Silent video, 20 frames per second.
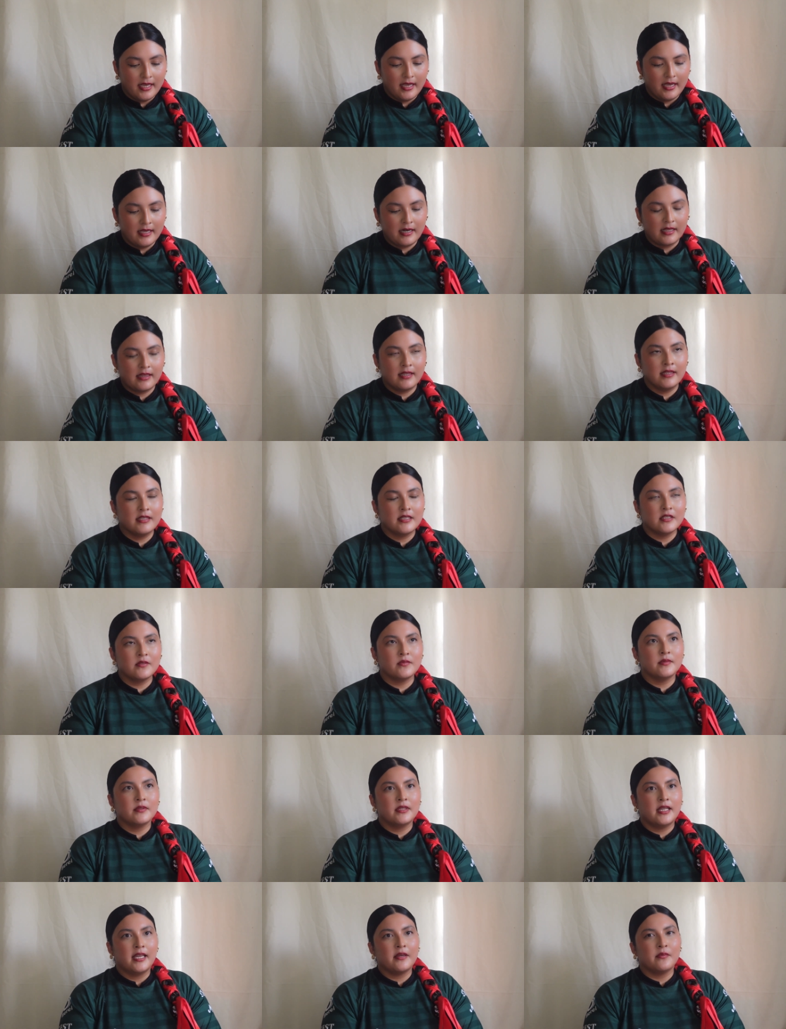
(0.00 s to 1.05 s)
And I think this
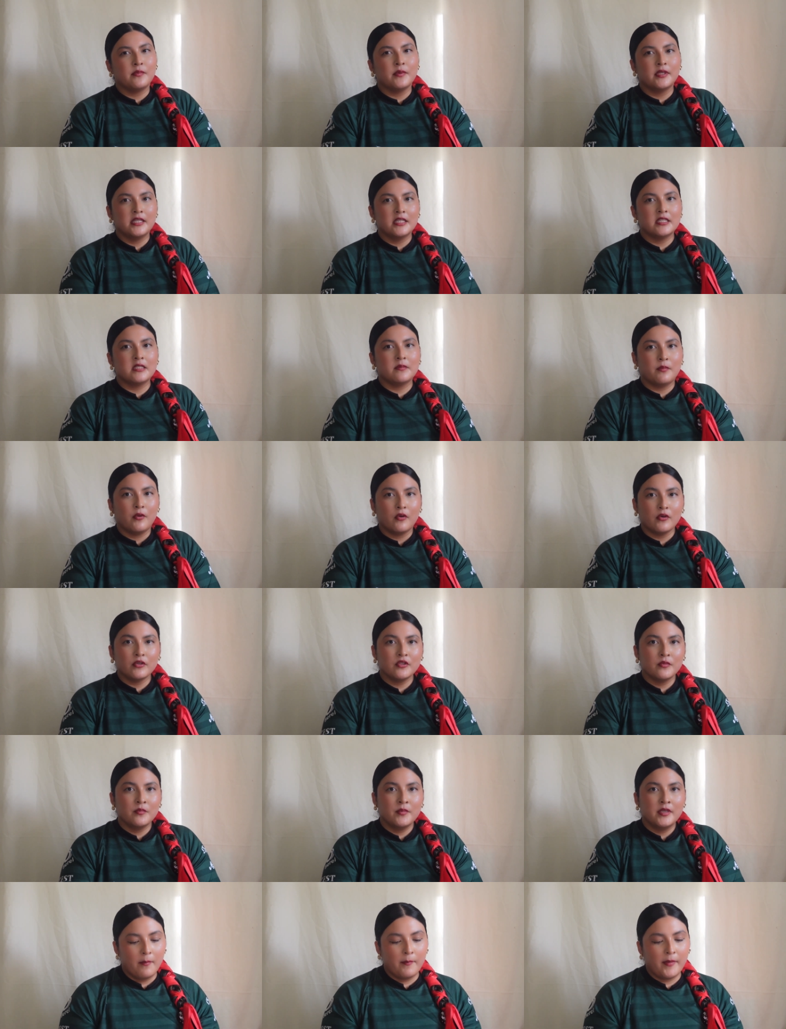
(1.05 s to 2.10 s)
really spoke
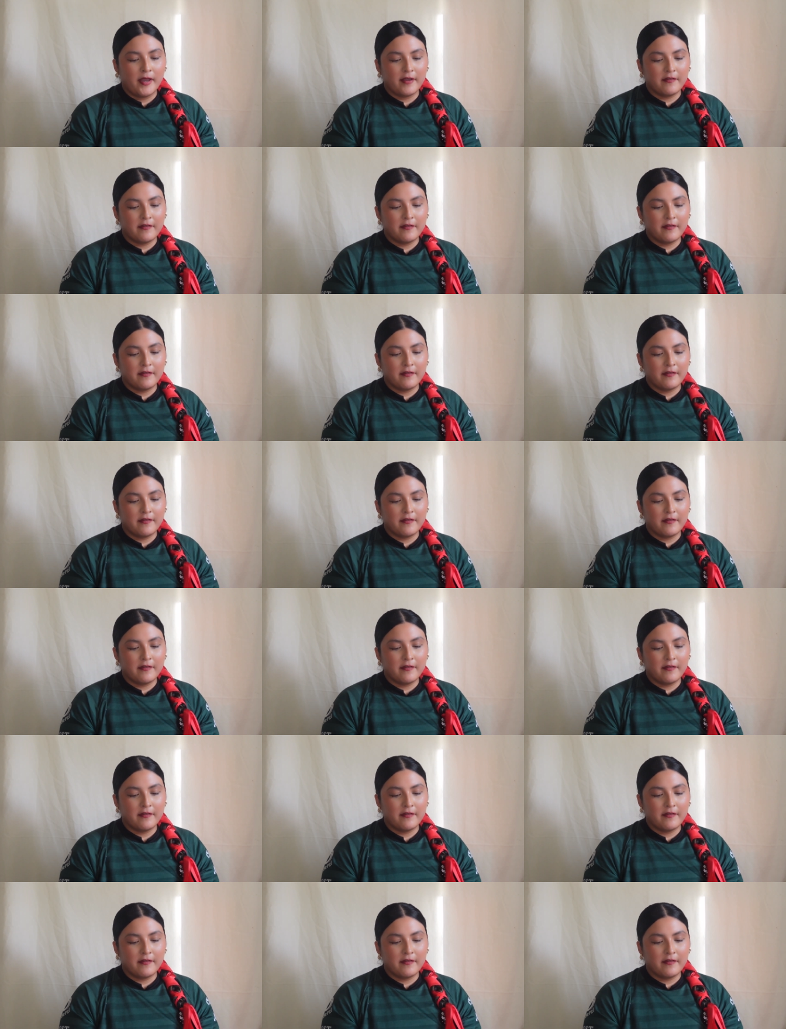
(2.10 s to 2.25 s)
to me. My